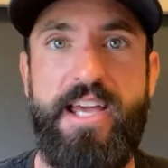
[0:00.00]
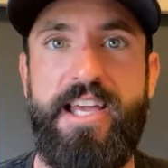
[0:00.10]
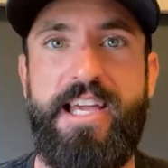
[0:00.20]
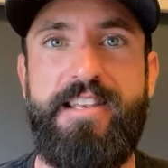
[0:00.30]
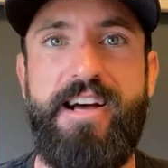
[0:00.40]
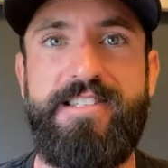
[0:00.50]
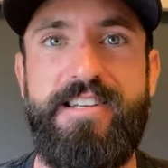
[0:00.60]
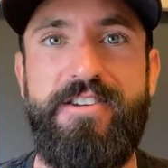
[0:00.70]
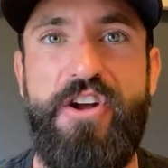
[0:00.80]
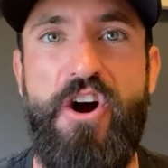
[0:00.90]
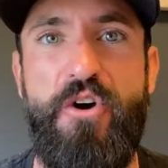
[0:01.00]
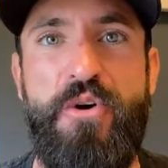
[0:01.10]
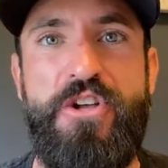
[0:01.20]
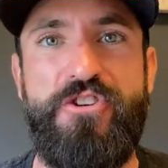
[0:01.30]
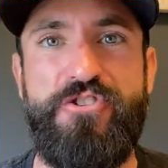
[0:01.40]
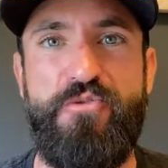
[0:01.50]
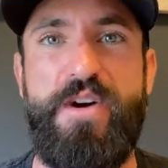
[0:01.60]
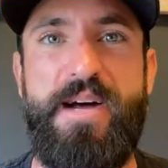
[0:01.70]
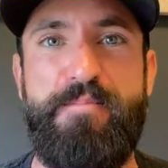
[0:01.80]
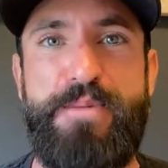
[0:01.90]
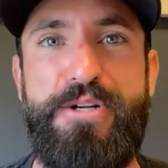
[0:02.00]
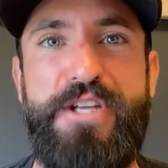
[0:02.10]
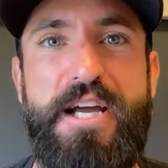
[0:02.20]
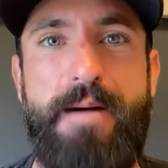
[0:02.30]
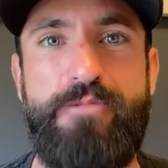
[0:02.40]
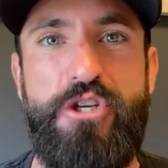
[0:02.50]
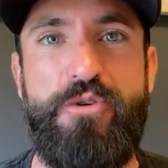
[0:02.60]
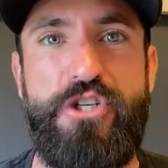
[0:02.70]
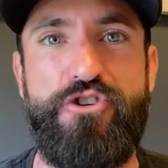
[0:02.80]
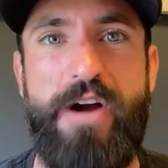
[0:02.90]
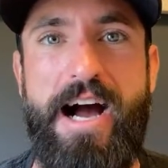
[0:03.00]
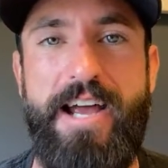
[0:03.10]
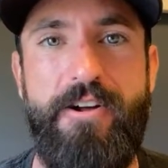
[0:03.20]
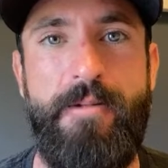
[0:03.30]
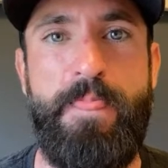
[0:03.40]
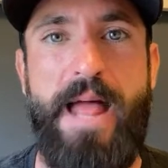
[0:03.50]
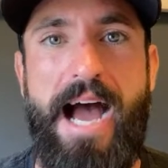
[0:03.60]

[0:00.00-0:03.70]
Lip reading: He doesn't know. So when I'm building up to a trial,